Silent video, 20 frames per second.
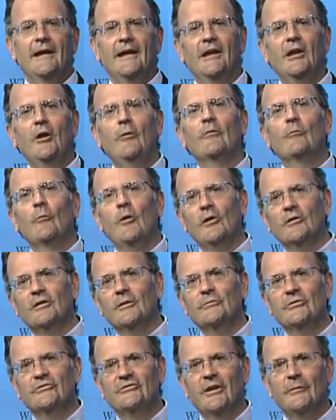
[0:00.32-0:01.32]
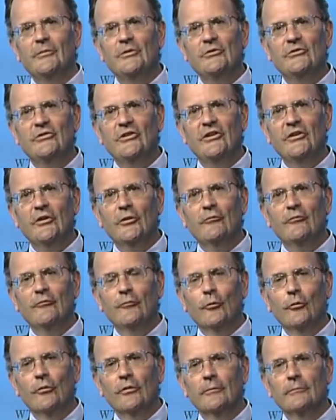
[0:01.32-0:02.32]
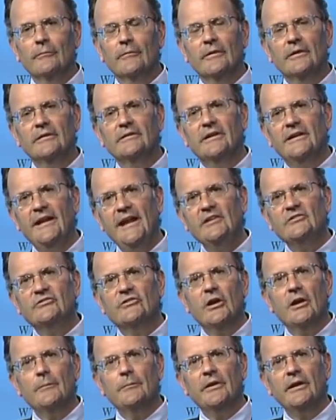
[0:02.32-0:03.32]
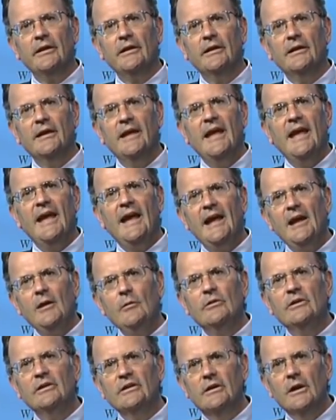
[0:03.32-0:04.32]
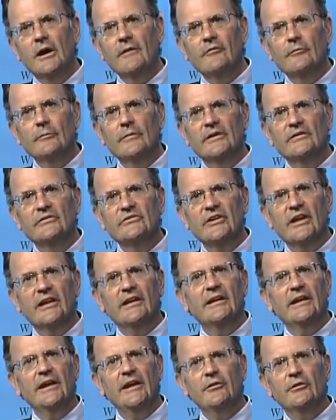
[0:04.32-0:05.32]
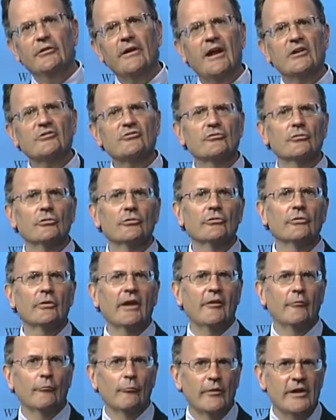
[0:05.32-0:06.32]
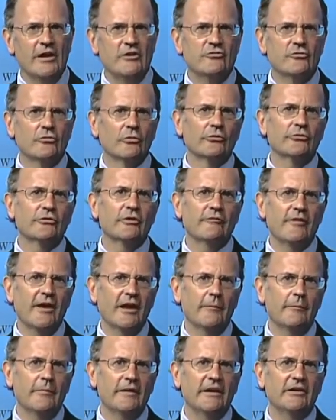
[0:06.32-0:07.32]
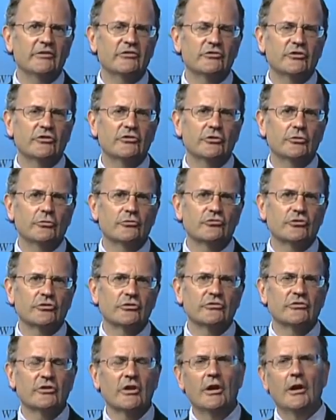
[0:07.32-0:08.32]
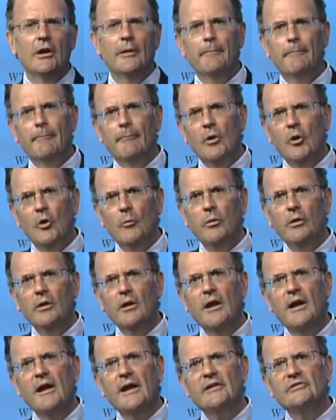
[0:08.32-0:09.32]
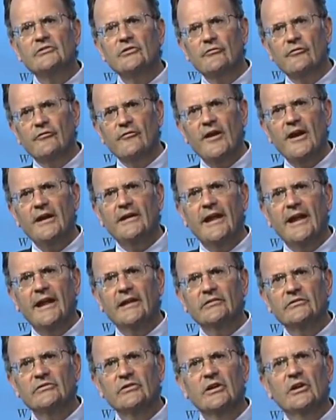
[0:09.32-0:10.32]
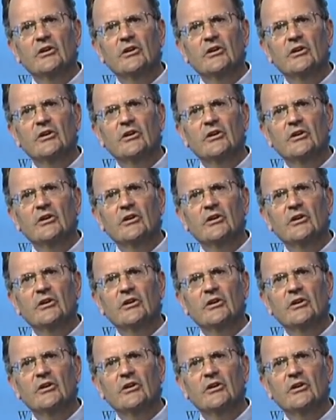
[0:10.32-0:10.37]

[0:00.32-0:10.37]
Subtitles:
Hello and welcome to WTO Forum. Today's topic, how can governments and international and regional development institutions mobilize finance